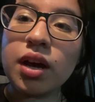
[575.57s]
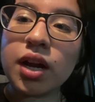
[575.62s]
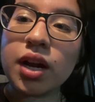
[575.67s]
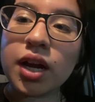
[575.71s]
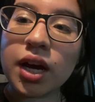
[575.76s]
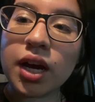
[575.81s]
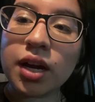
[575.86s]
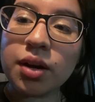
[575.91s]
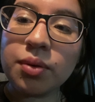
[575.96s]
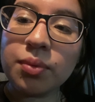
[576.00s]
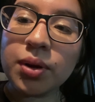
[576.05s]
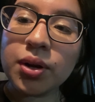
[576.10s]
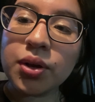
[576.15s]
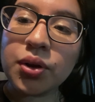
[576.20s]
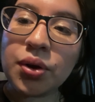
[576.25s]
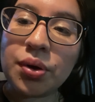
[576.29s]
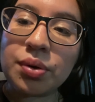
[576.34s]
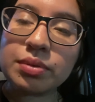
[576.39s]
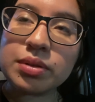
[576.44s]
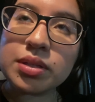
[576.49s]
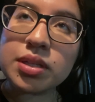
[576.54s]
I kind of want to
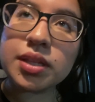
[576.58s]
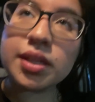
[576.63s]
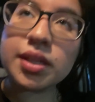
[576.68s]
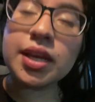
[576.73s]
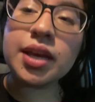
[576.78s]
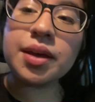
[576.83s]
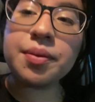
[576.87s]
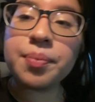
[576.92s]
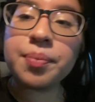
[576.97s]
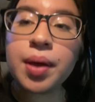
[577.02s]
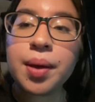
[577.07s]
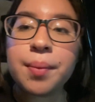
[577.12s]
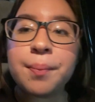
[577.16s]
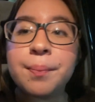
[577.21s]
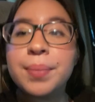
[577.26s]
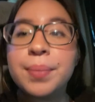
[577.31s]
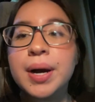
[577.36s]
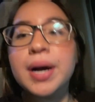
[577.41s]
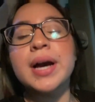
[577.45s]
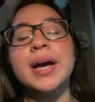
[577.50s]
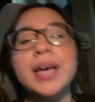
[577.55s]
go sleep,
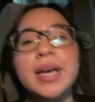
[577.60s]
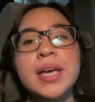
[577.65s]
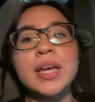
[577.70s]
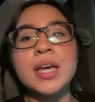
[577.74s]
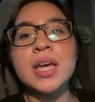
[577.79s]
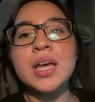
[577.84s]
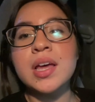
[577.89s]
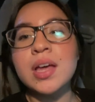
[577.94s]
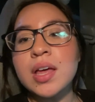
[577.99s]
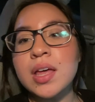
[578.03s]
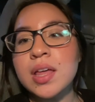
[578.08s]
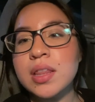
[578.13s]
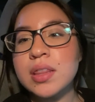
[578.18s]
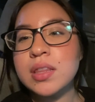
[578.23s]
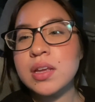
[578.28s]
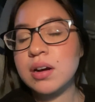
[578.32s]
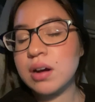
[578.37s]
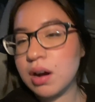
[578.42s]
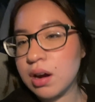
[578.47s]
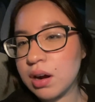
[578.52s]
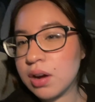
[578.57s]
but
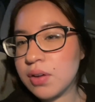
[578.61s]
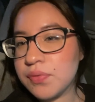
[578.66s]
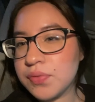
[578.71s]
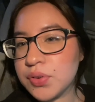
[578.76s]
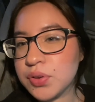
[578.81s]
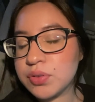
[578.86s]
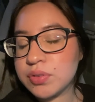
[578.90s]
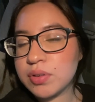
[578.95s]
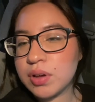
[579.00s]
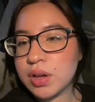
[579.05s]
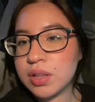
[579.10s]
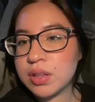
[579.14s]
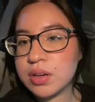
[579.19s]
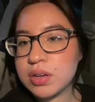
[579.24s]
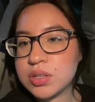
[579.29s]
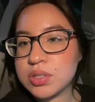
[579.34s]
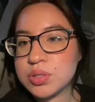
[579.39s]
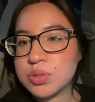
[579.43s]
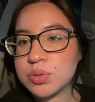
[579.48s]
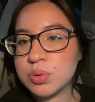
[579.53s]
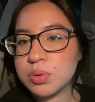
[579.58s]
there are a few other
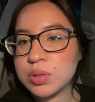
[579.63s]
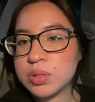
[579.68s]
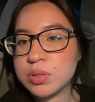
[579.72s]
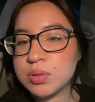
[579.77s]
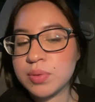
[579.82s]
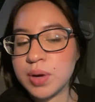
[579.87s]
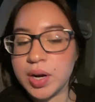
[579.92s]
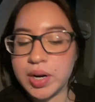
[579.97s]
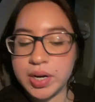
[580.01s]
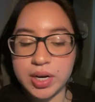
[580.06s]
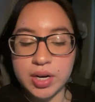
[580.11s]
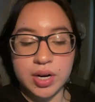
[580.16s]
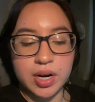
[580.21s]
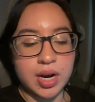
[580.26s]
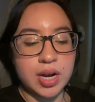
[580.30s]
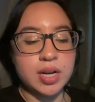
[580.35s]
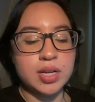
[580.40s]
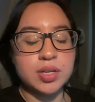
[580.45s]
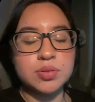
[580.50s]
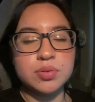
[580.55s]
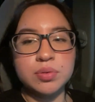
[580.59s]
stores around here
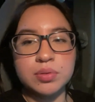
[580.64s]
and it's